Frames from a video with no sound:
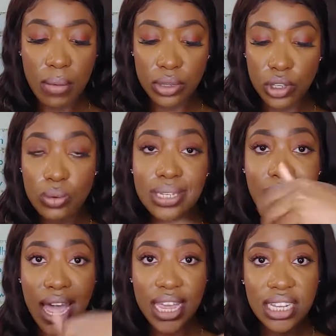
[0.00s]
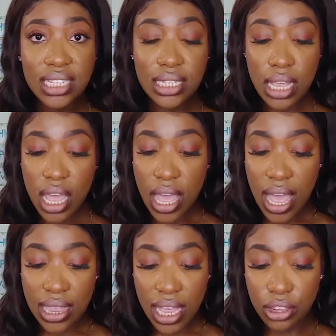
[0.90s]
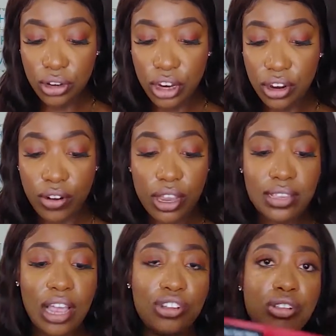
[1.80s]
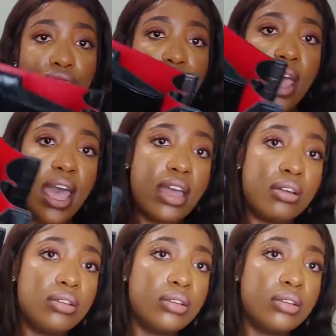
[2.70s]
two sides, and the interior is actually red.